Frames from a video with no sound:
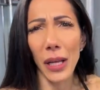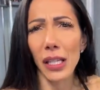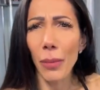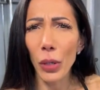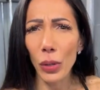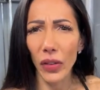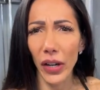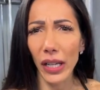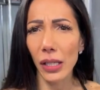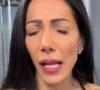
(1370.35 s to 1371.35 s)
My stomach was
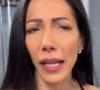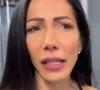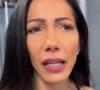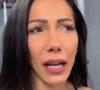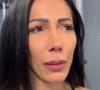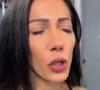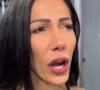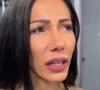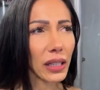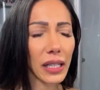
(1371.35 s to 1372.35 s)
very extended, and I'm
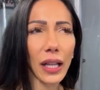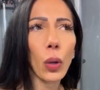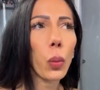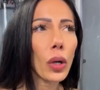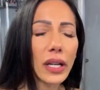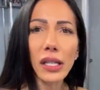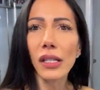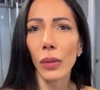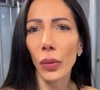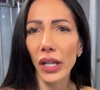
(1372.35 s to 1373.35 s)
trying to think like, what is
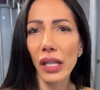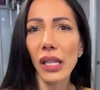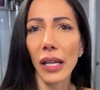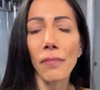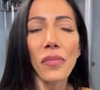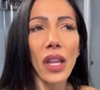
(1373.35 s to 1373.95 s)
it? What is it?